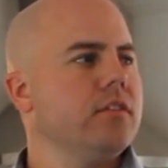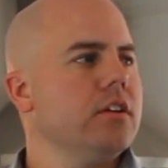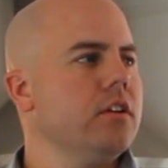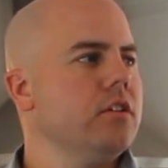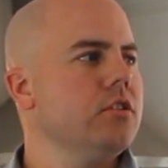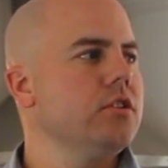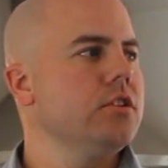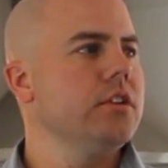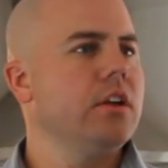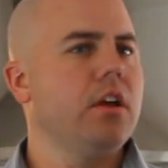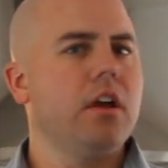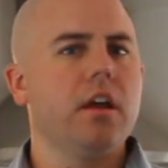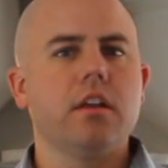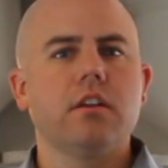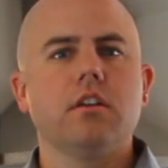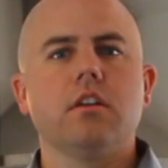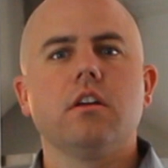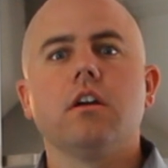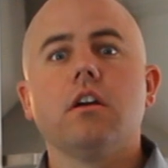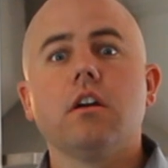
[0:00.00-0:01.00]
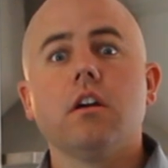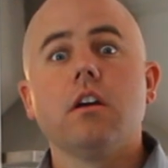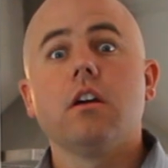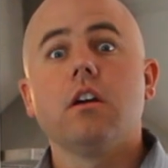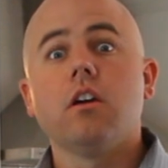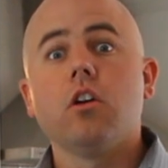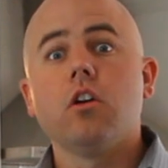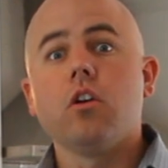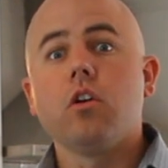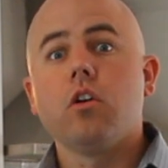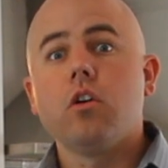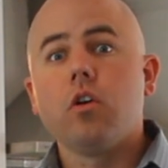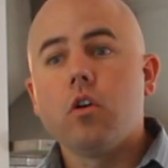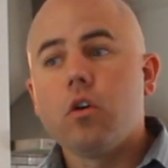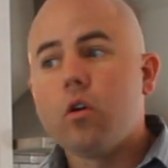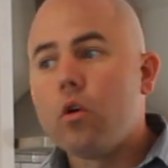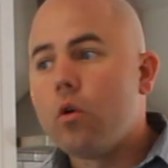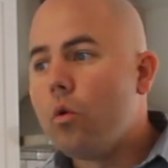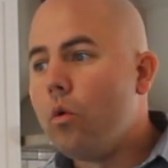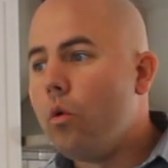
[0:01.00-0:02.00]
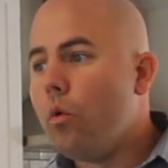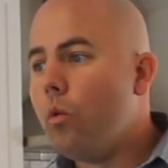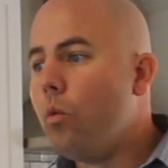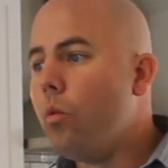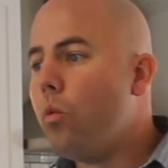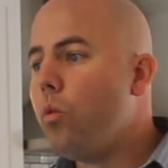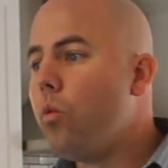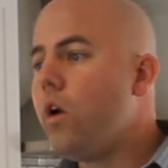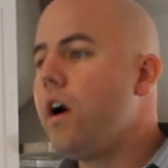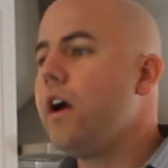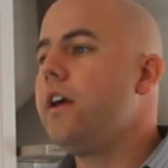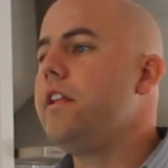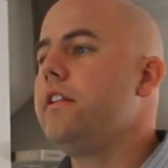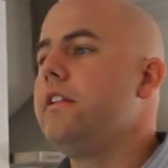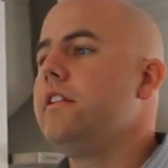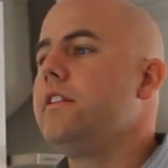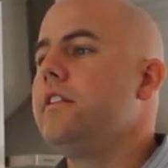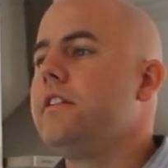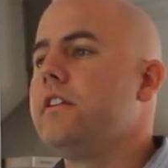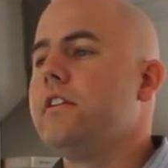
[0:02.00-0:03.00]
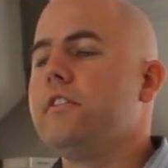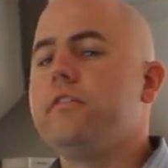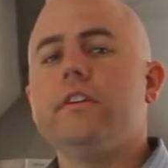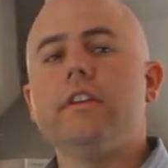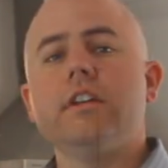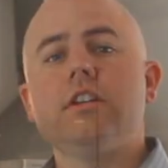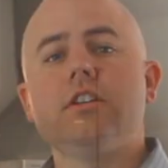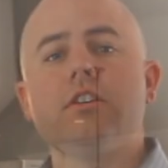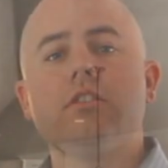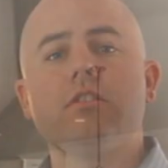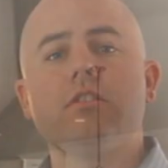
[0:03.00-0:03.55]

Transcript: to understand what the finishes